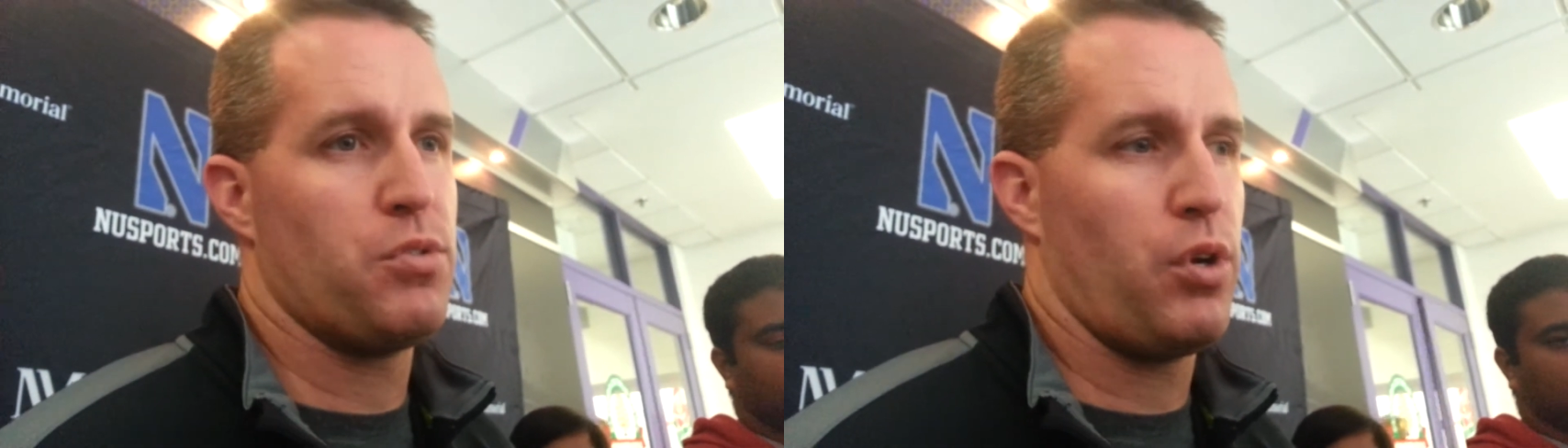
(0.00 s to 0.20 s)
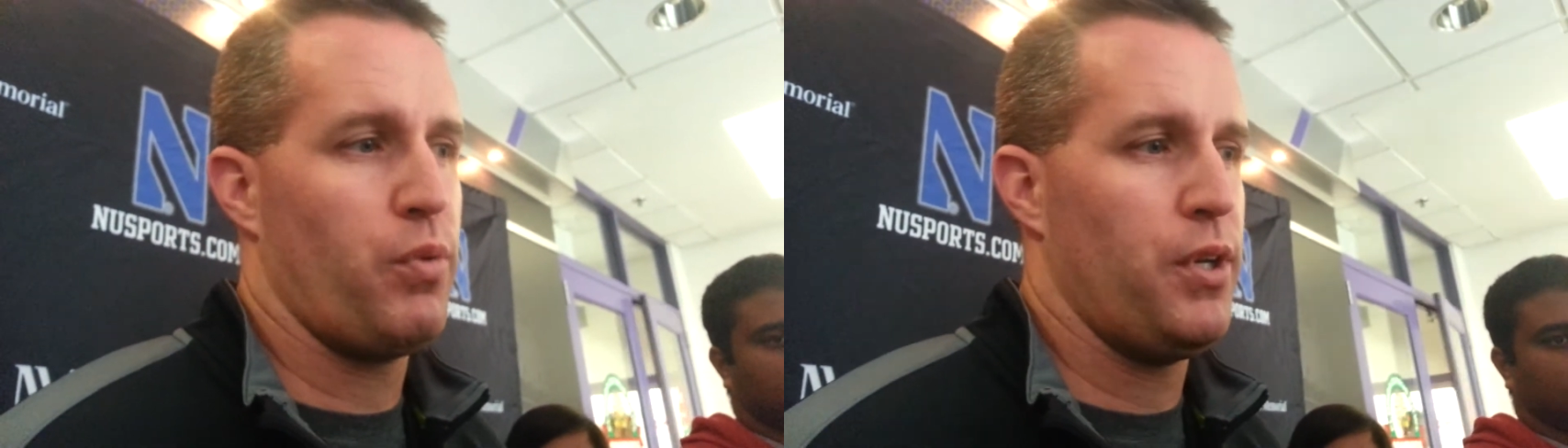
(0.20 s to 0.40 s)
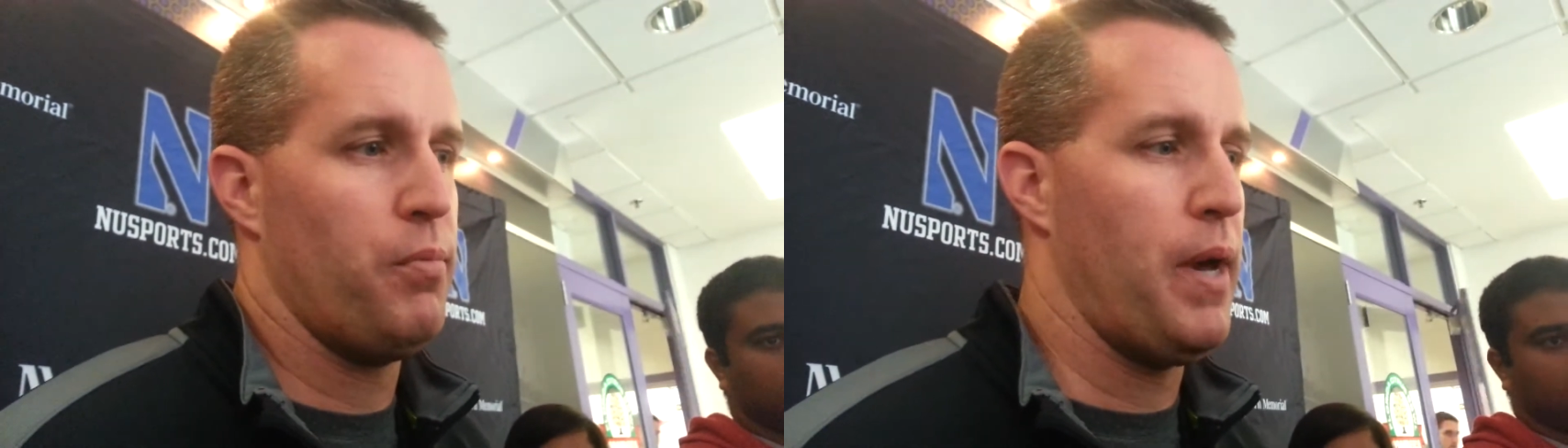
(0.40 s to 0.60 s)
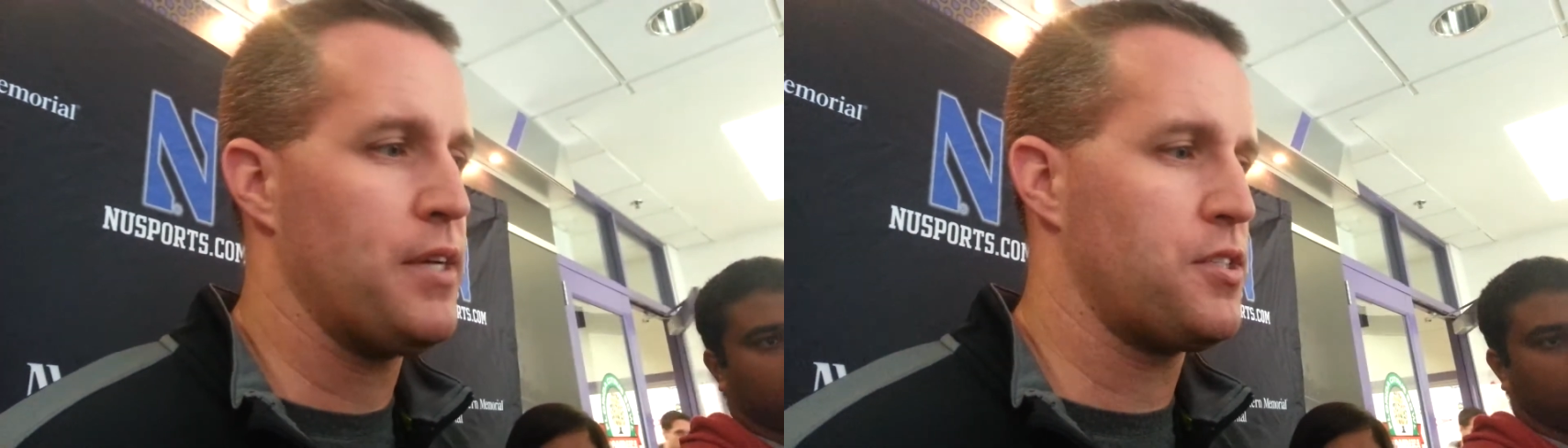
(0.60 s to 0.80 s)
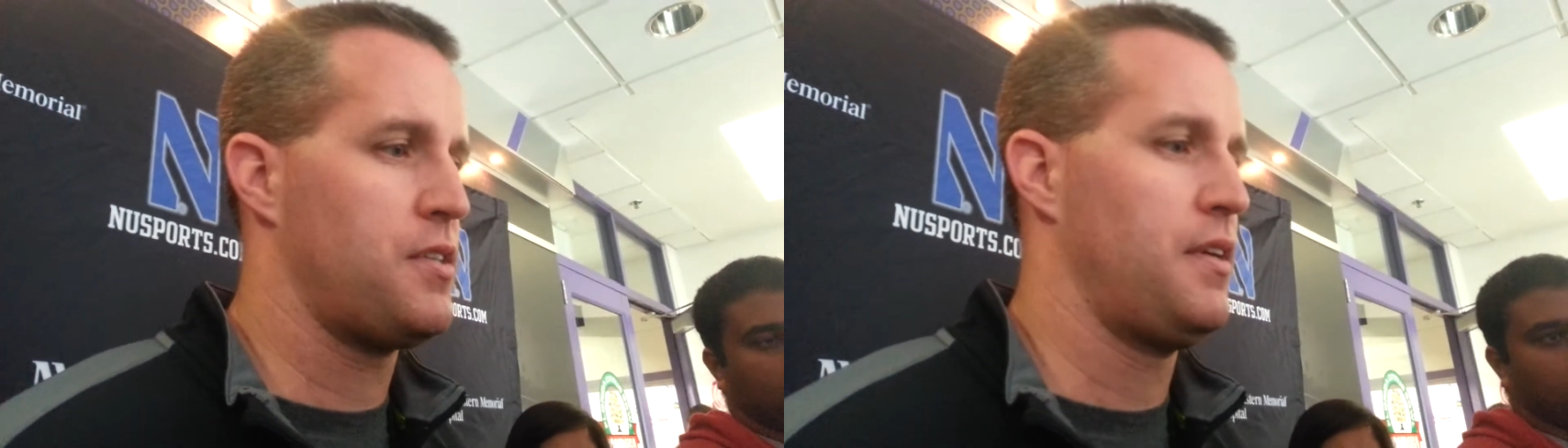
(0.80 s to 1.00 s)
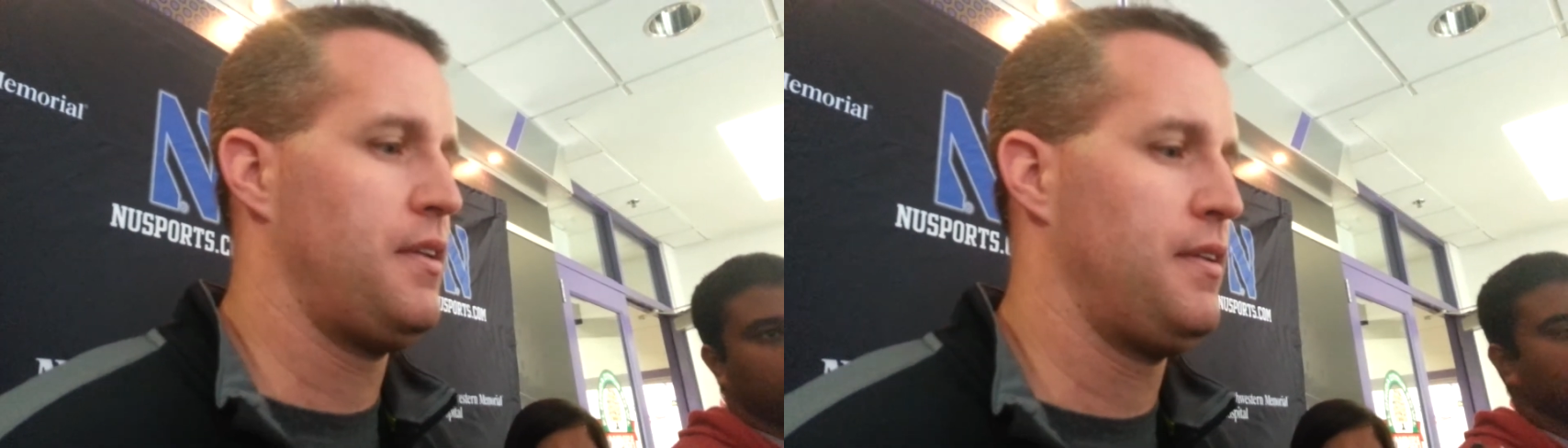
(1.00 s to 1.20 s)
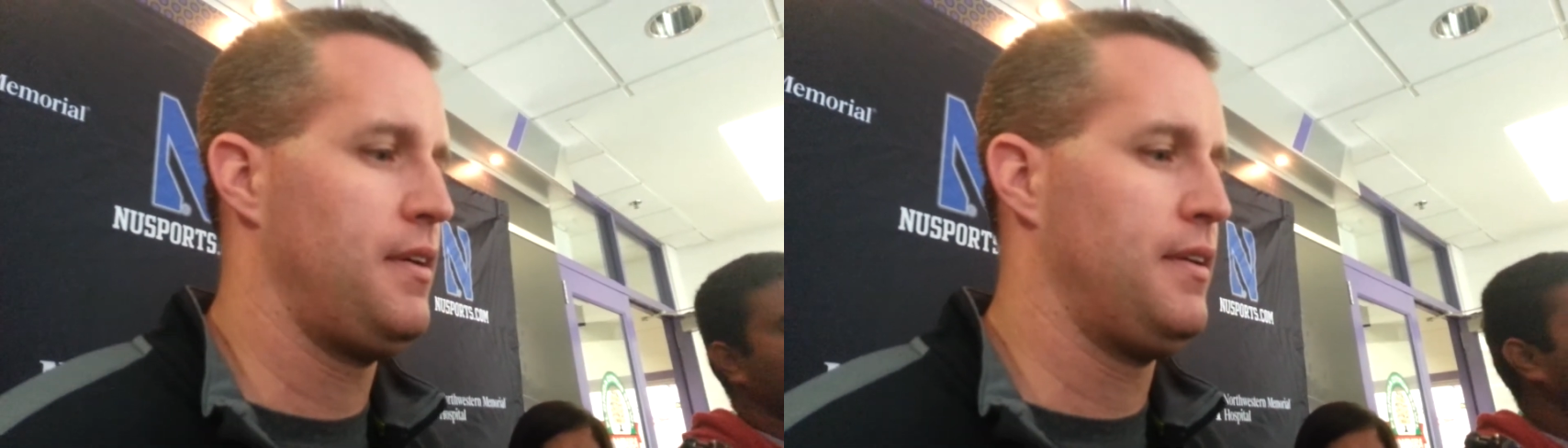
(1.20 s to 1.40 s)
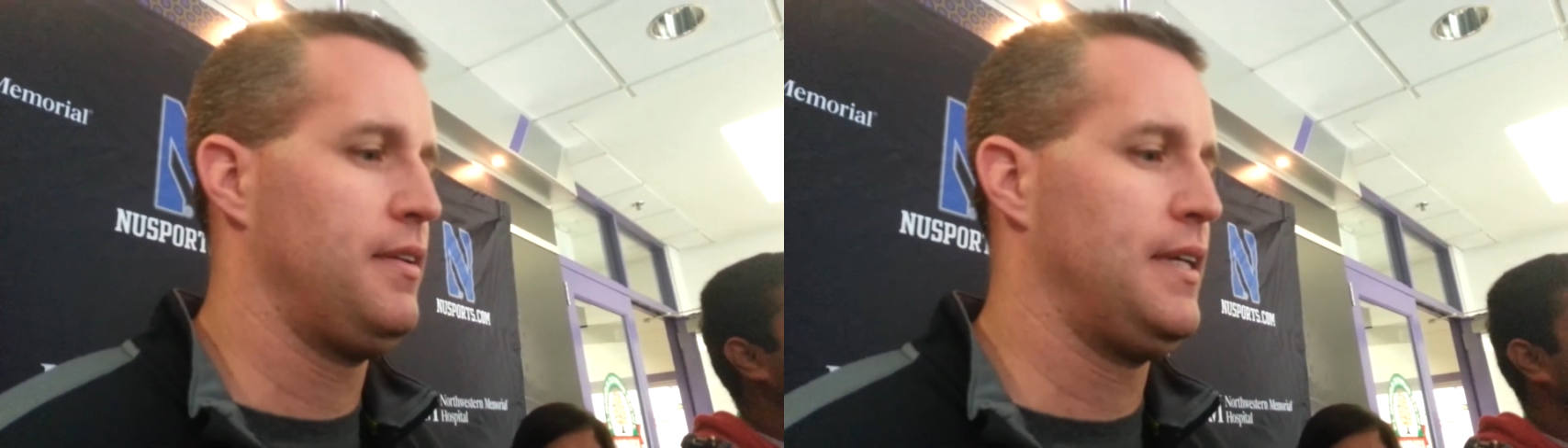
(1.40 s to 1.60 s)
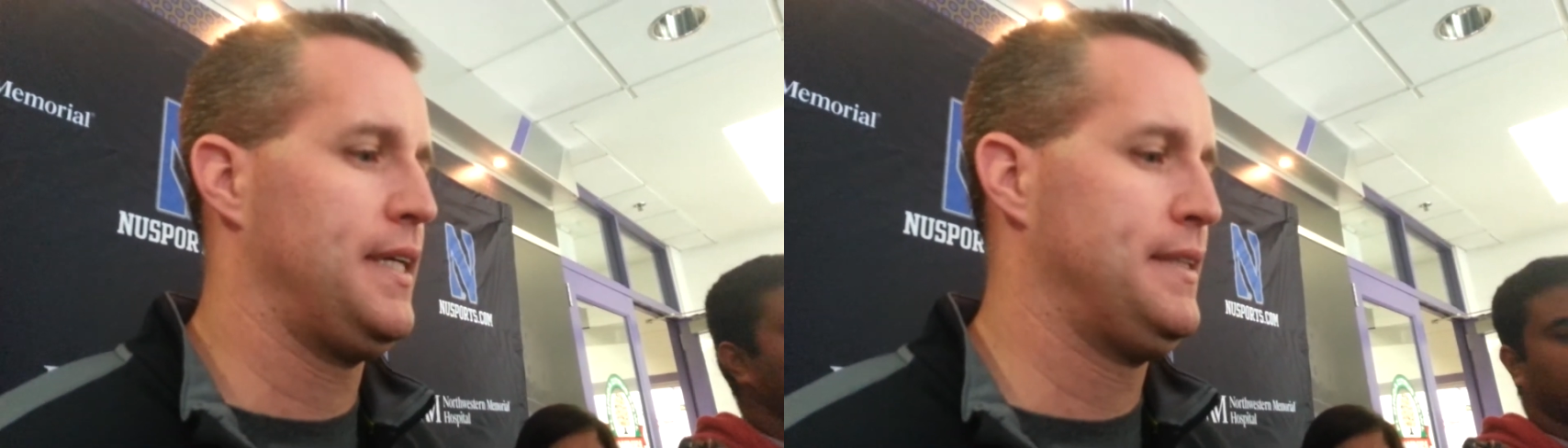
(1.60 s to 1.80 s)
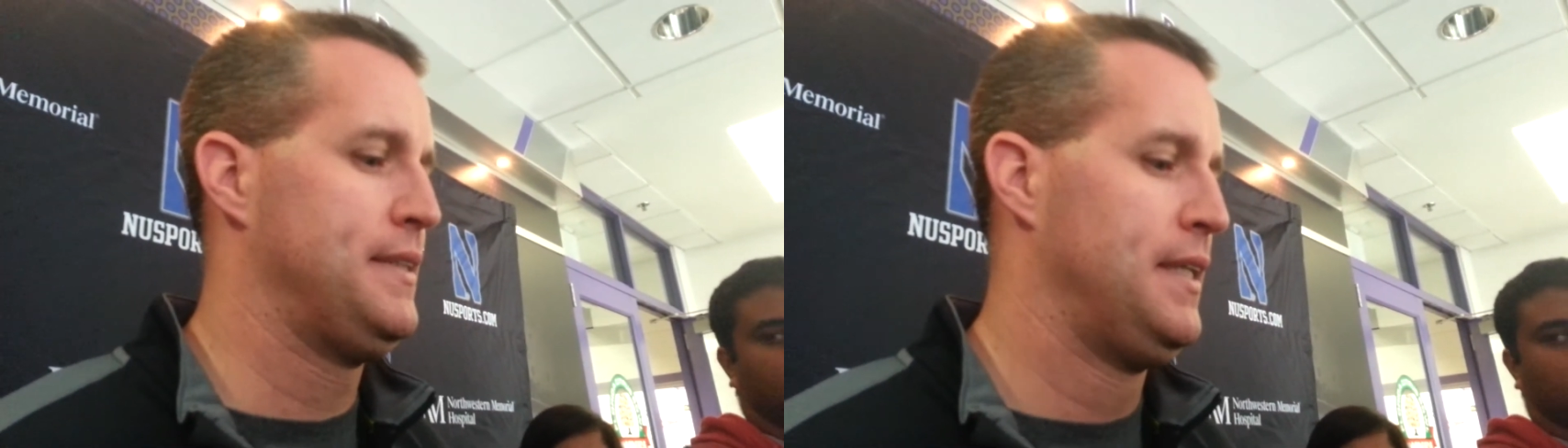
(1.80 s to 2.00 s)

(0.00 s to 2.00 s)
What do we do best, and, and uh,